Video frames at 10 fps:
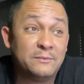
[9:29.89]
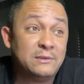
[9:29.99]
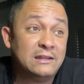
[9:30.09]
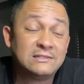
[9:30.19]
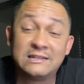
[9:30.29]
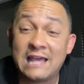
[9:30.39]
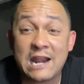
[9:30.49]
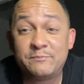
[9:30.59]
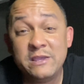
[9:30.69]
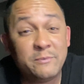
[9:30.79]
I mean, there's a lot
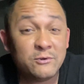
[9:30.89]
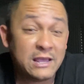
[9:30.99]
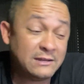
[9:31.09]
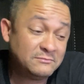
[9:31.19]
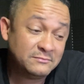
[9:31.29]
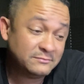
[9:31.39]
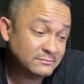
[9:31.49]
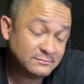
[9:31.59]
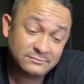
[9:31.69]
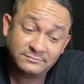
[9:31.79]
of people that
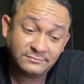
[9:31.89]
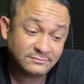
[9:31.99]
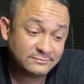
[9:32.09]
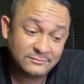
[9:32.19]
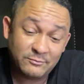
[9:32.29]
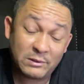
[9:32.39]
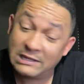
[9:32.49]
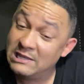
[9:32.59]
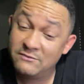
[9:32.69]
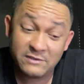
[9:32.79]

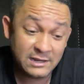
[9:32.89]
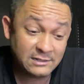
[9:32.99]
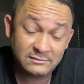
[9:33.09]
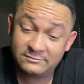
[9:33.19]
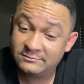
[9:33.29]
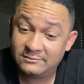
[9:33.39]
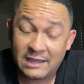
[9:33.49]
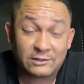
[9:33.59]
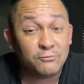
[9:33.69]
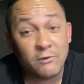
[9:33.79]
believe in it,
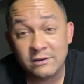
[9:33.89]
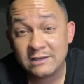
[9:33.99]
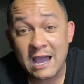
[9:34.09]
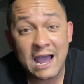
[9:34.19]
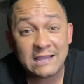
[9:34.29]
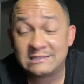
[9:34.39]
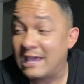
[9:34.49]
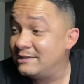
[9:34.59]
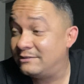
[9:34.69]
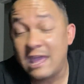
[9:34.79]
like the run guys.
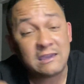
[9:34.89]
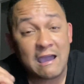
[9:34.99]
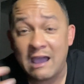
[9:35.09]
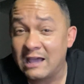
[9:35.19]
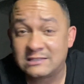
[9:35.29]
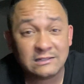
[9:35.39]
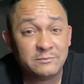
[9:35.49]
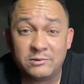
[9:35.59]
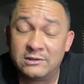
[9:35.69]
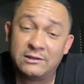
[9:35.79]
They constantly
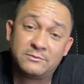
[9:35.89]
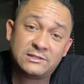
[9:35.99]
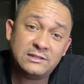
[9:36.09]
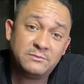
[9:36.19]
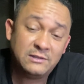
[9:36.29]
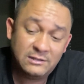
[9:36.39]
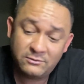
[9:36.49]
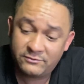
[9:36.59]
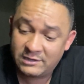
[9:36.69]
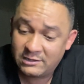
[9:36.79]
putting up Shiba
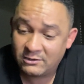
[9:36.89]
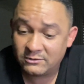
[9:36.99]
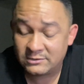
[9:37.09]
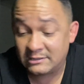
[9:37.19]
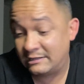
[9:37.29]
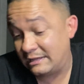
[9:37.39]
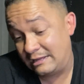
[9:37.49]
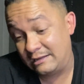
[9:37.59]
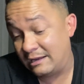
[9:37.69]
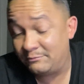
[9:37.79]
Inu videos, and
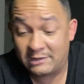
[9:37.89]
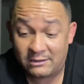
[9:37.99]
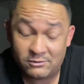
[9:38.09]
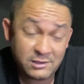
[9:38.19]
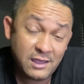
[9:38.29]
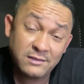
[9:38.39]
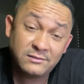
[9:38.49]
I'm like, okay.